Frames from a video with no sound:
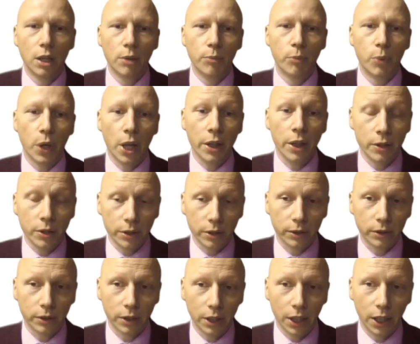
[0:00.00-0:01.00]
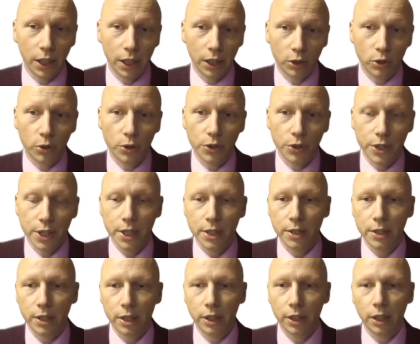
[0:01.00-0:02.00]
But other
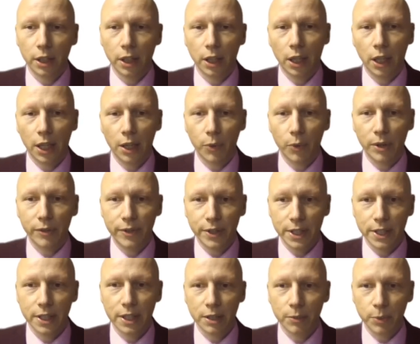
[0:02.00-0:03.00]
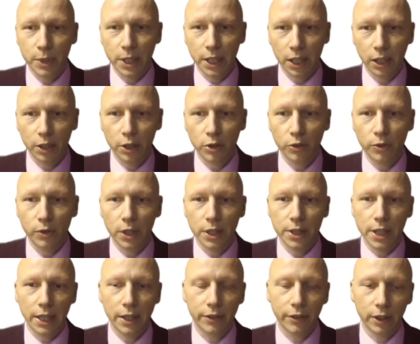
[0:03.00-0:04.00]
courses that where physics is particularly useful is
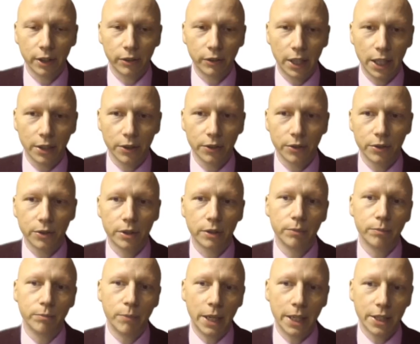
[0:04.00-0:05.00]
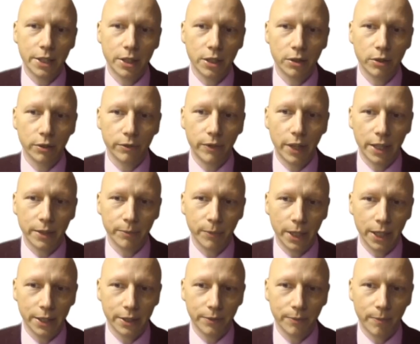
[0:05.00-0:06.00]
anything around medicine or vet
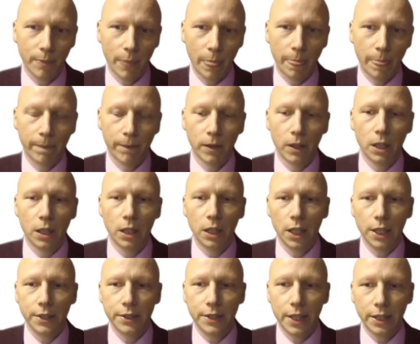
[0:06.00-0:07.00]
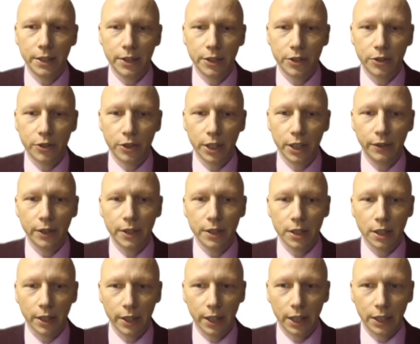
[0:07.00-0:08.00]
med, dentistry, things
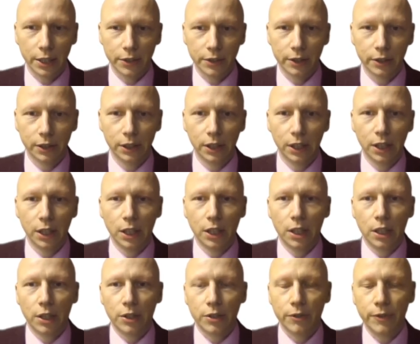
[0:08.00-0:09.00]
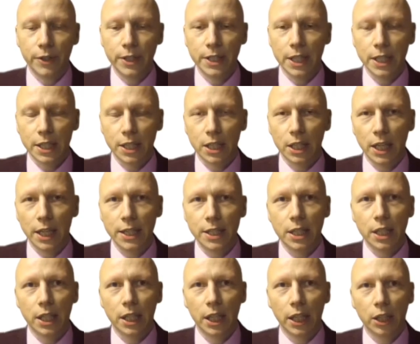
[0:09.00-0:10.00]
like that. So physics is
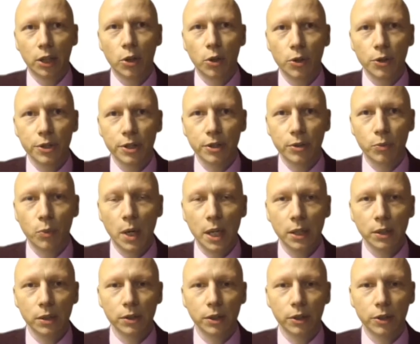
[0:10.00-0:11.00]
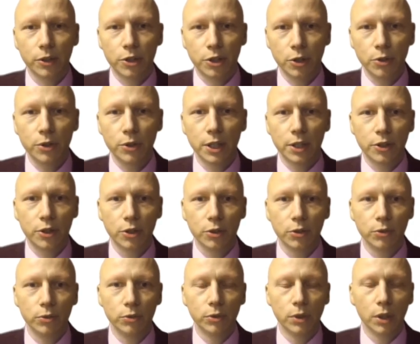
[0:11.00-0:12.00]
a course that's well suited
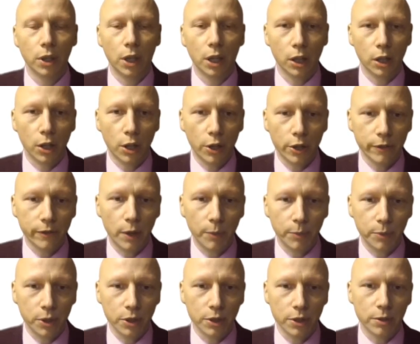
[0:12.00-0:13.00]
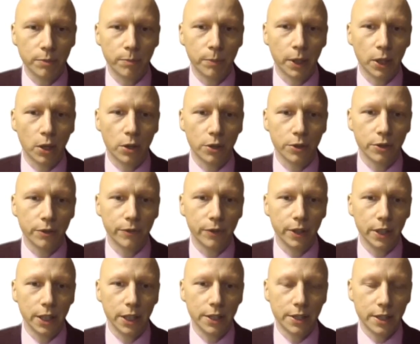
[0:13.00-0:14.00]
to a lot of options because of
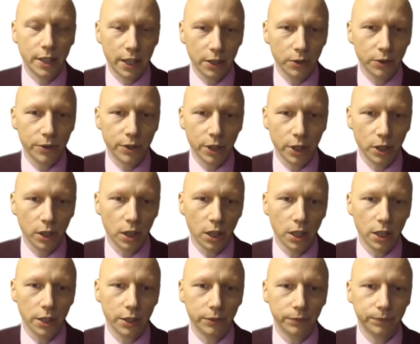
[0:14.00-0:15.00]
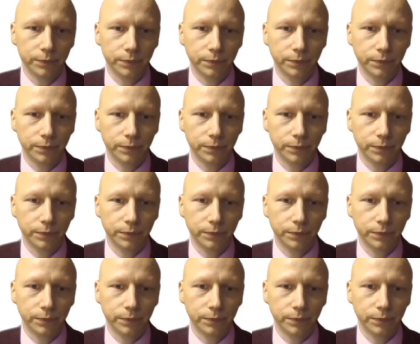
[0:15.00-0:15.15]
the skills that you learn.